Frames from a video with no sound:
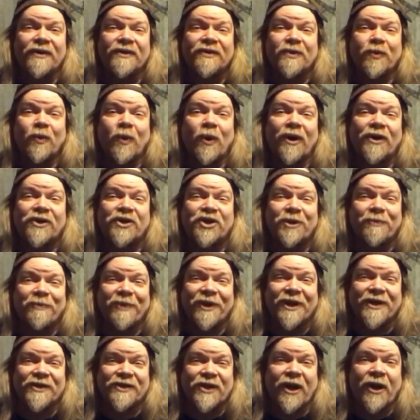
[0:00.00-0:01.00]
to watch it
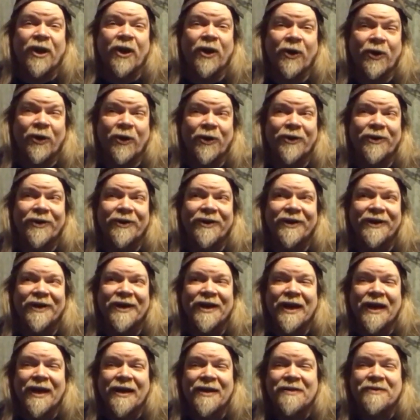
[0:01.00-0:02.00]
because I heard
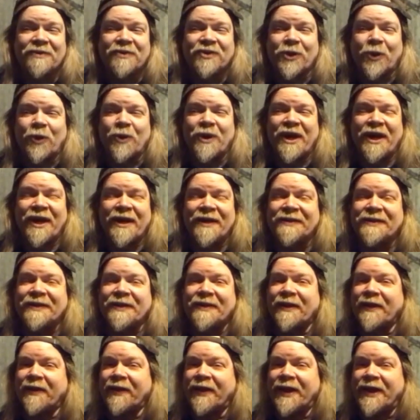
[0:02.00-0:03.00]
someone hinted
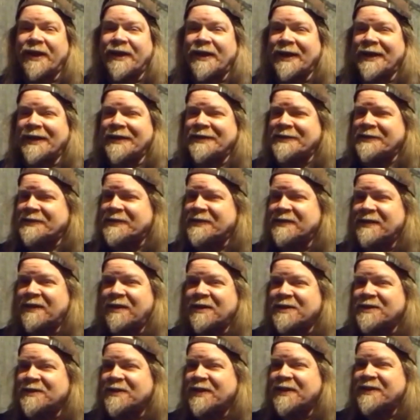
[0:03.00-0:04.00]
that like it's
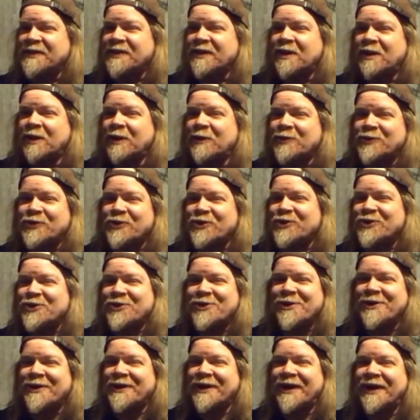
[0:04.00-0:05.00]
it's like the closest you're
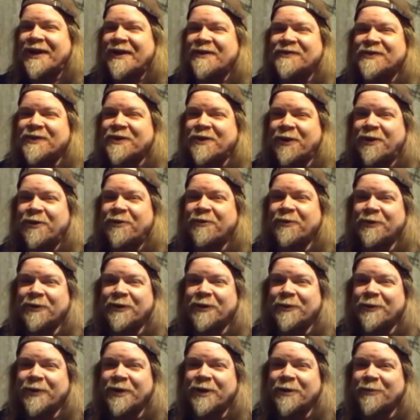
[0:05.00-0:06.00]
gonna get to
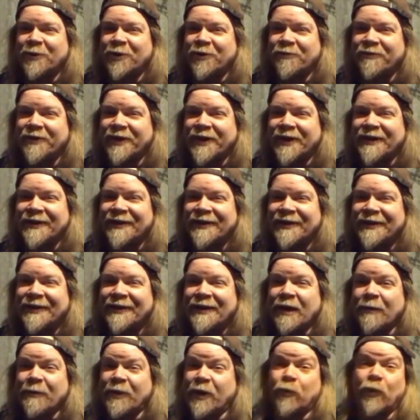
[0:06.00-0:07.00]
Cthulhu in a movie.
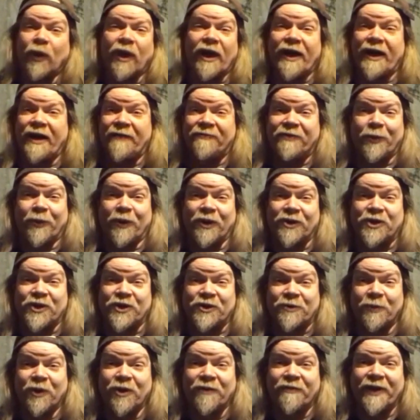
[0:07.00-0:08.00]
I'm like, well, I have to watch
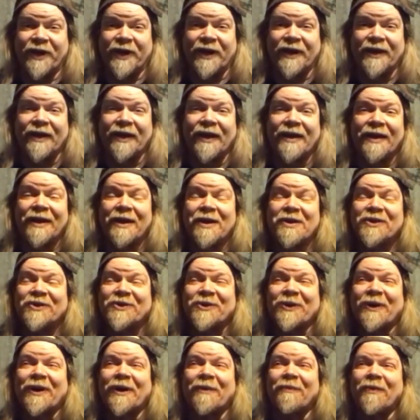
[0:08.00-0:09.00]
this movie.
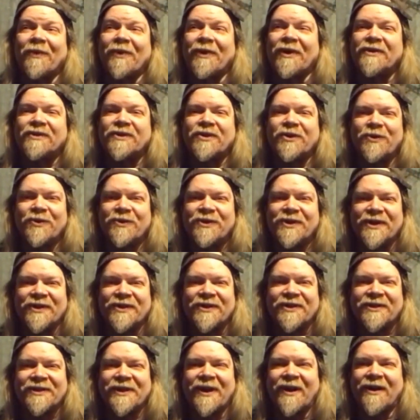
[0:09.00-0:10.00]
So um, as soon as it
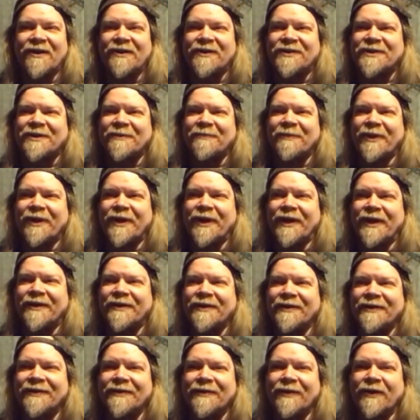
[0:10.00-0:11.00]
starts, I'm like,
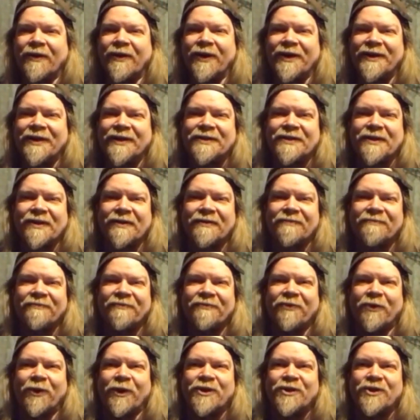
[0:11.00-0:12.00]
all right, there's a
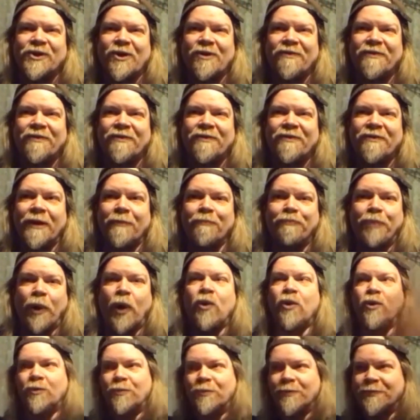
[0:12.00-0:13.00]
voiceover, and then
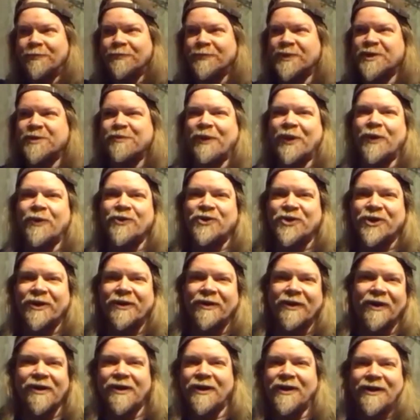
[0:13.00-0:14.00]
boom, explosion.
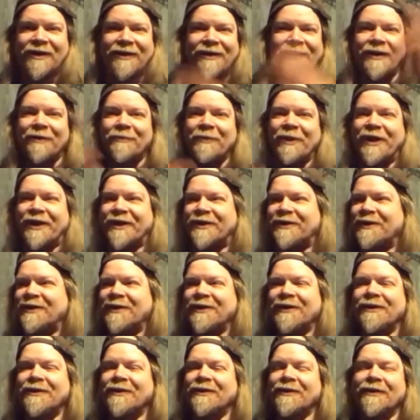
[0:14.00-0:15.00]
Ah, I'm like,
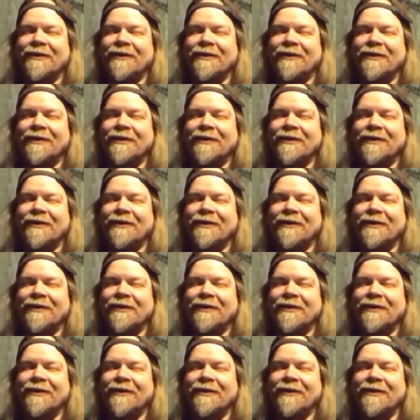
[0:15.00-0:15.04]
yeah.